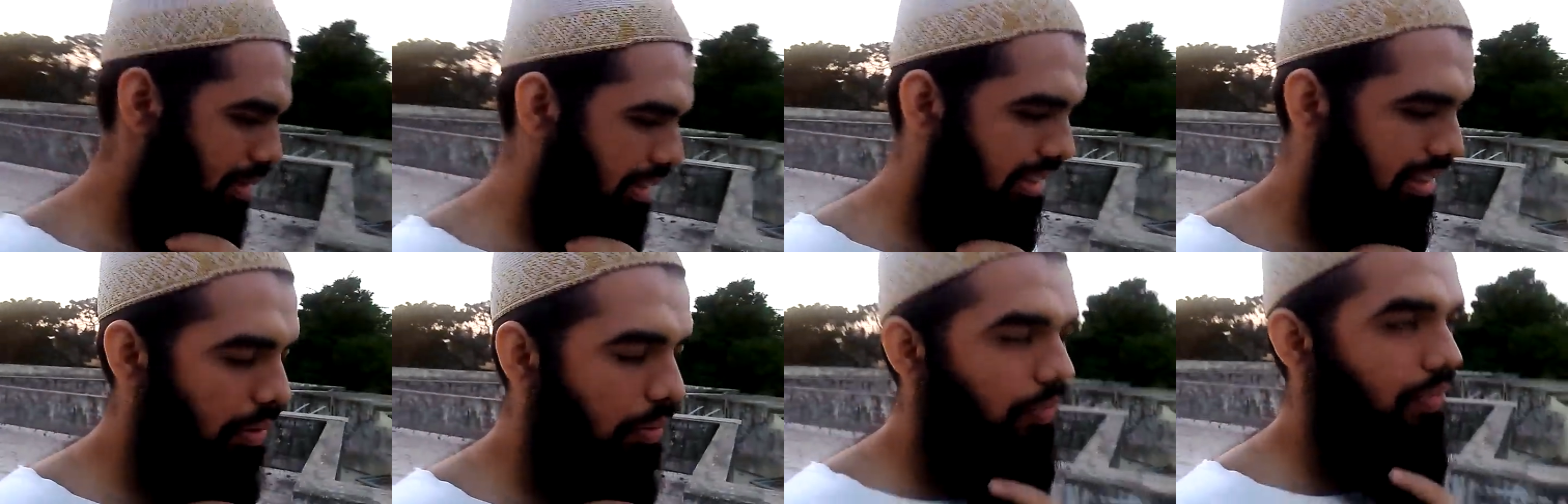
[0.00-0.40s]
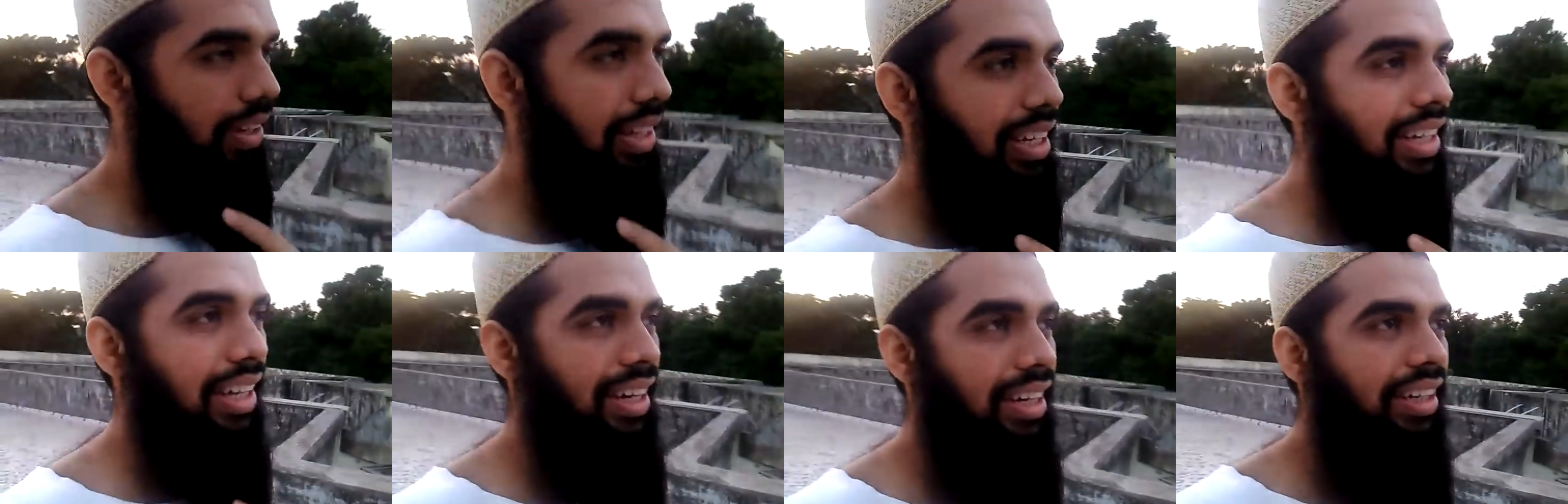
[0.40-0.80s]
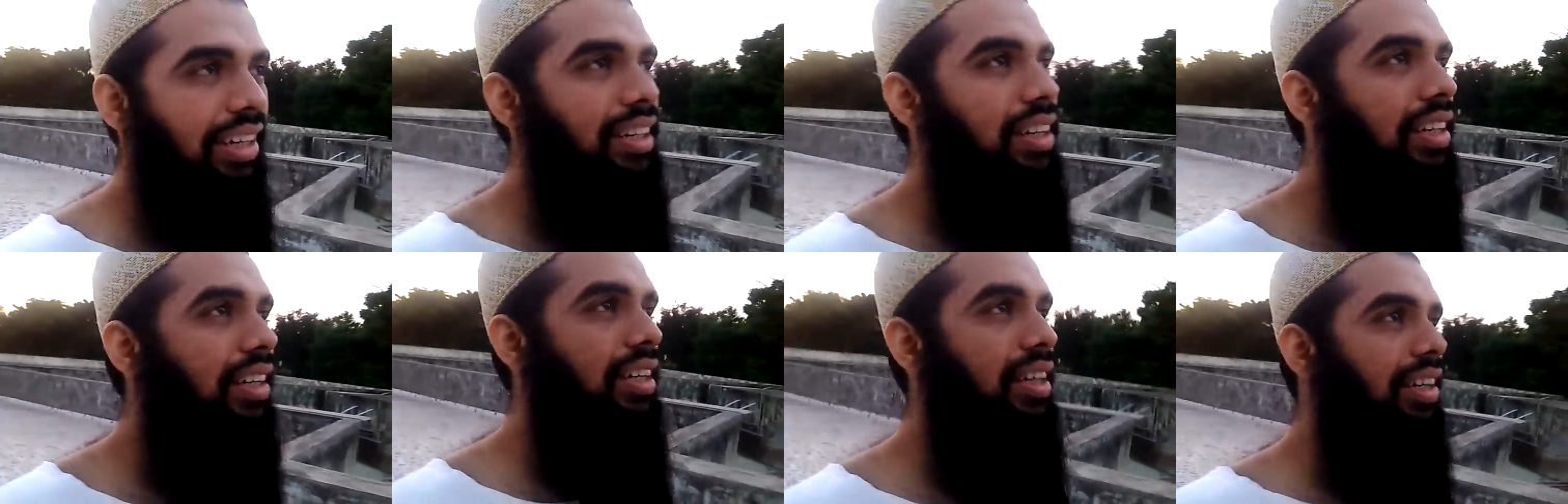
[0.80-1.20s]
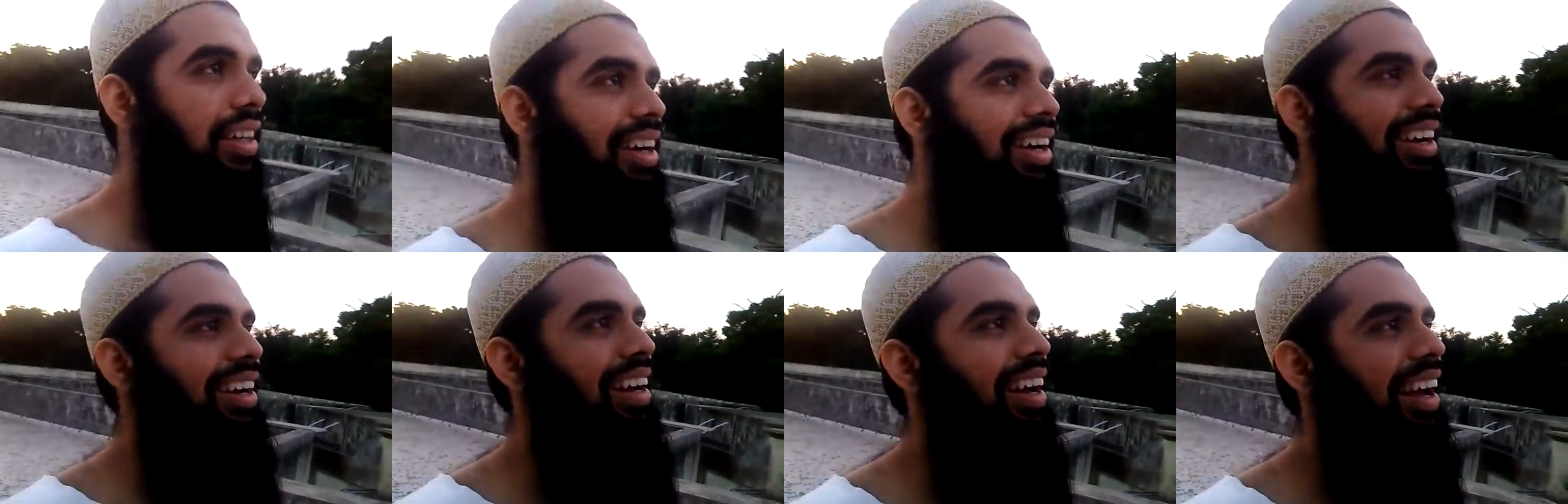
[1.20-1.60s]
some wiki editor
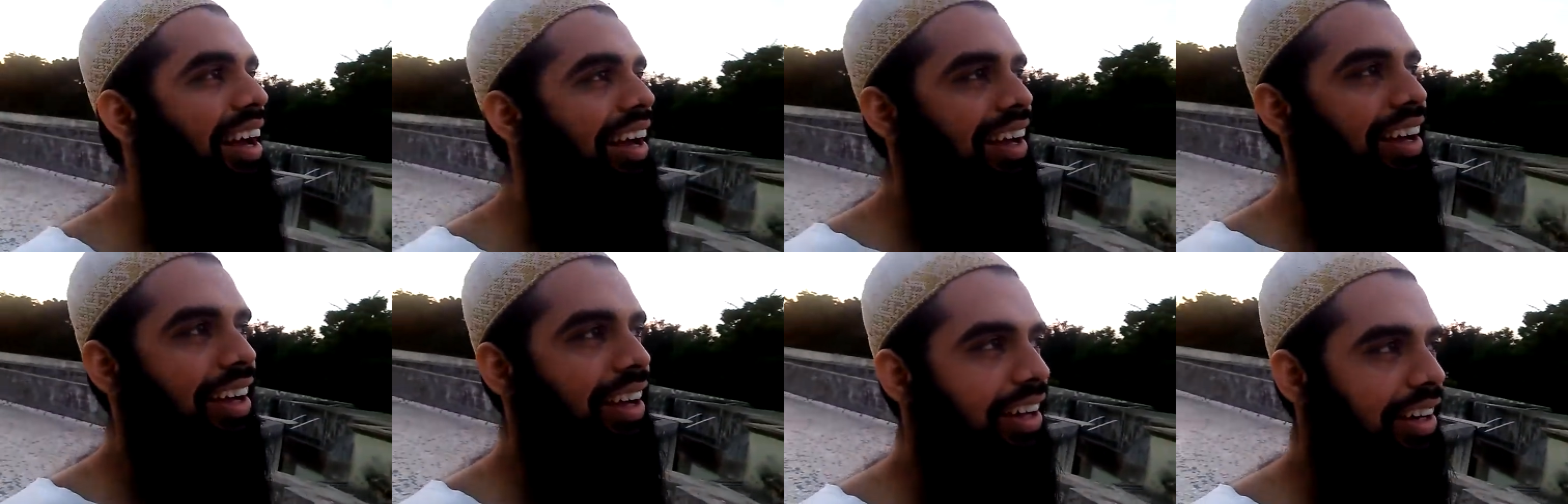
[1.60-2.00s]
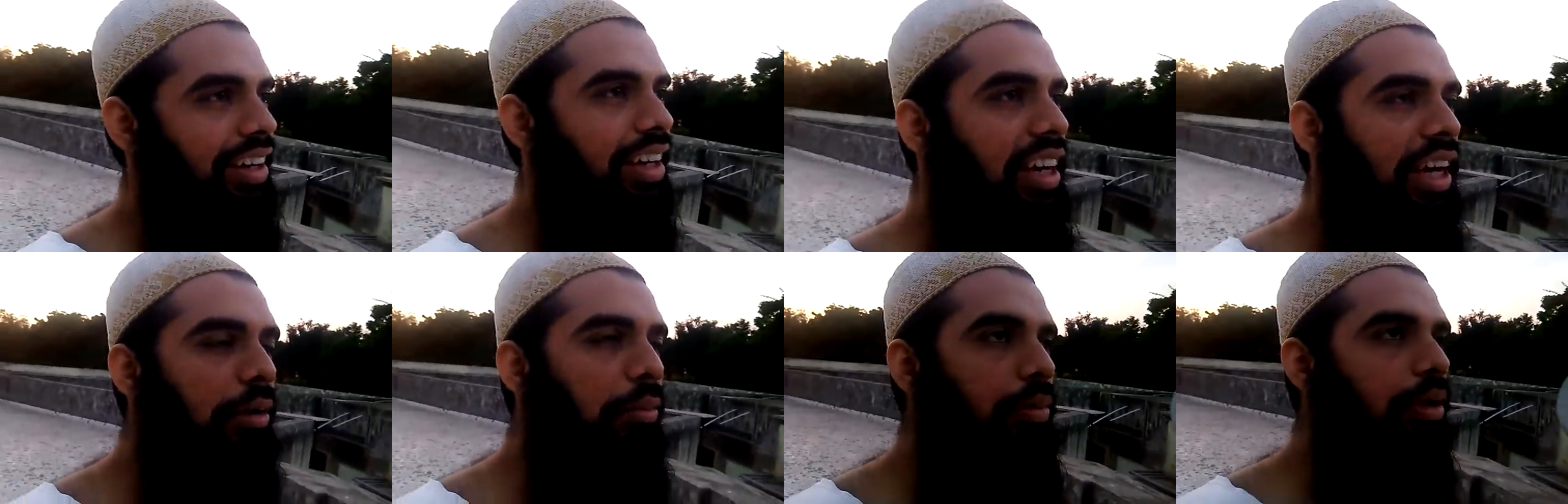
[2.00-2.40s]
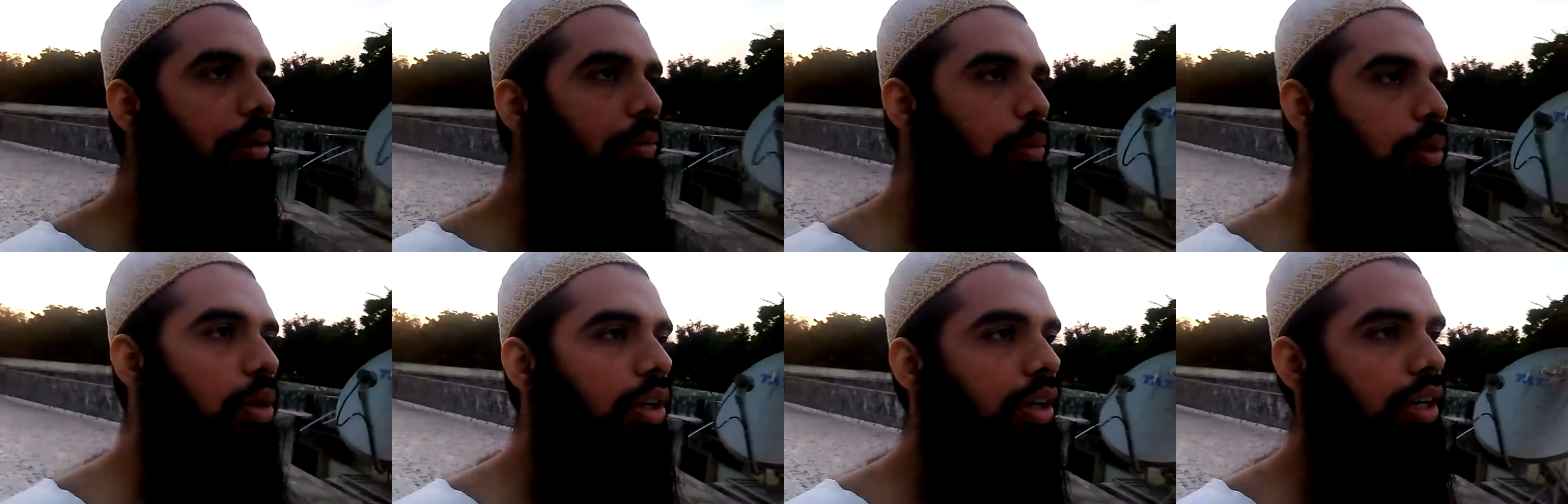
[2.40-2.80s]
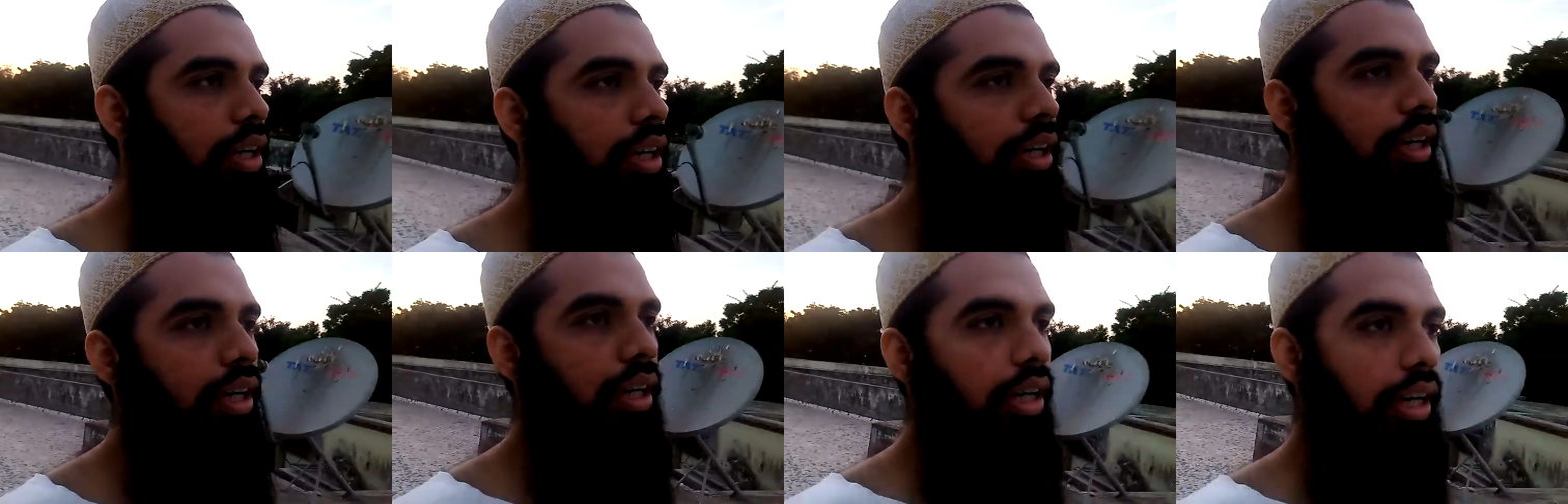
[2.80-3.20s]
renamed the book
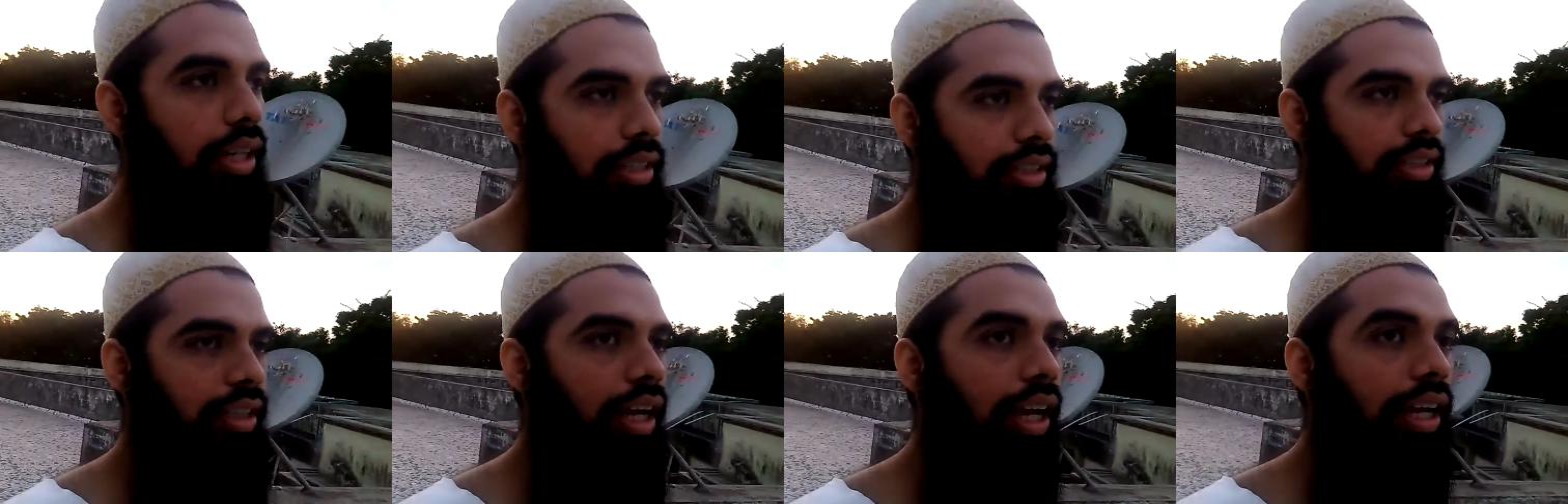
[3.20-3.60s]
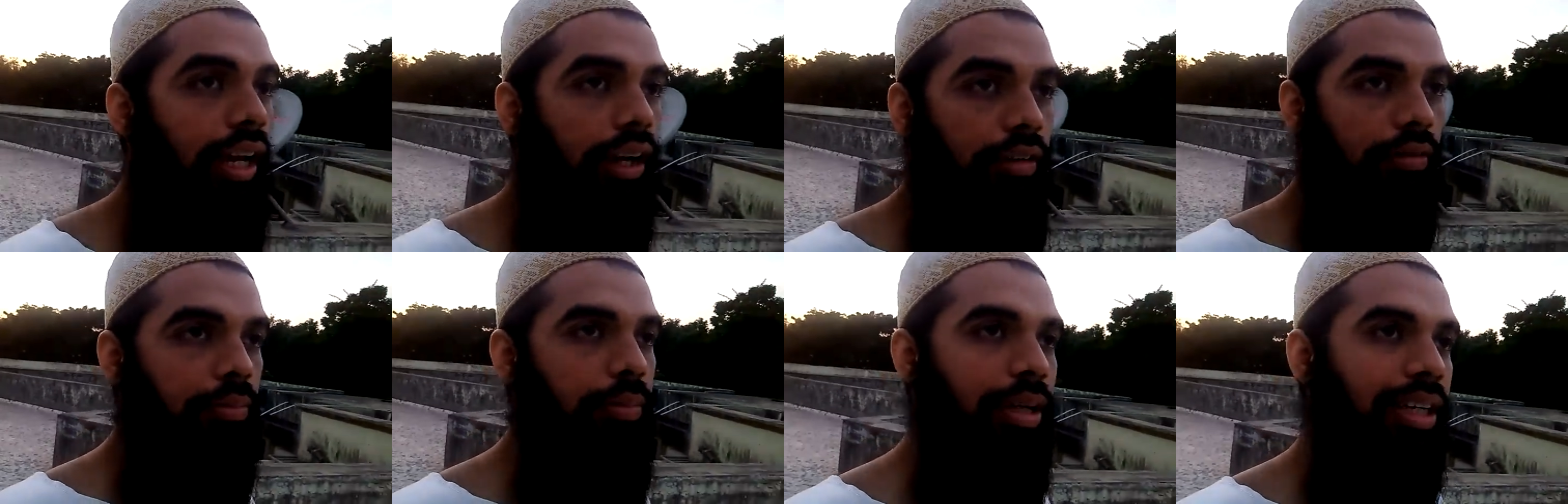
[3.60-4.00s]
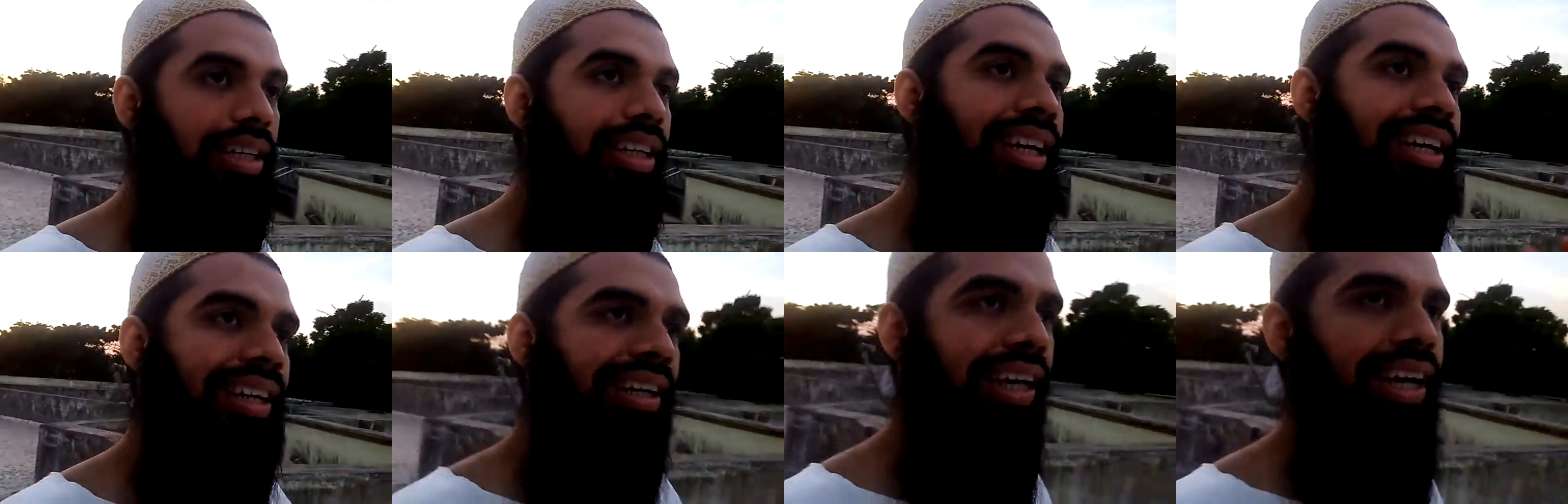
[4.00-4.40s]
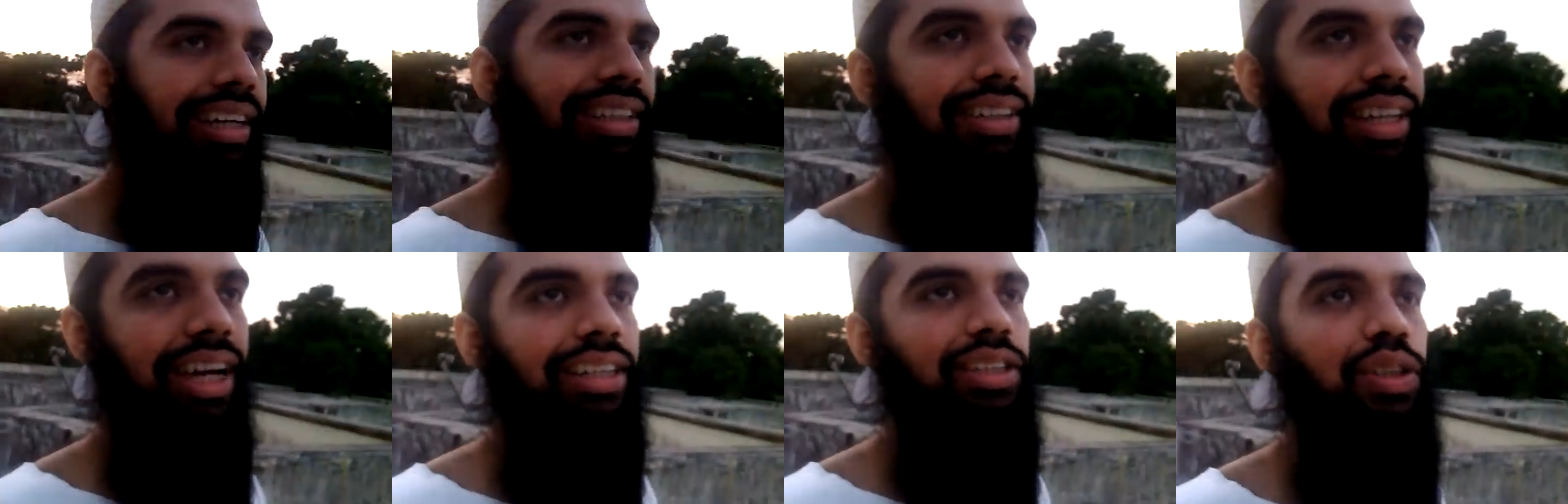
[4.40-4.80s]
as, and I have made the
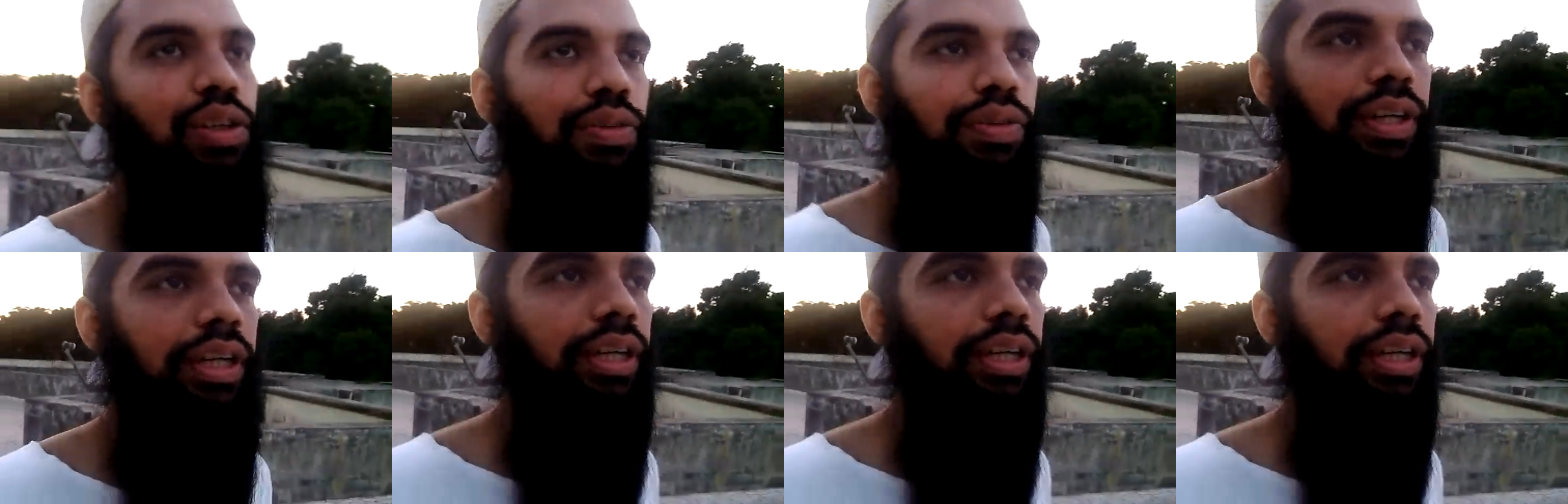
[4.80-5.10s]
index as of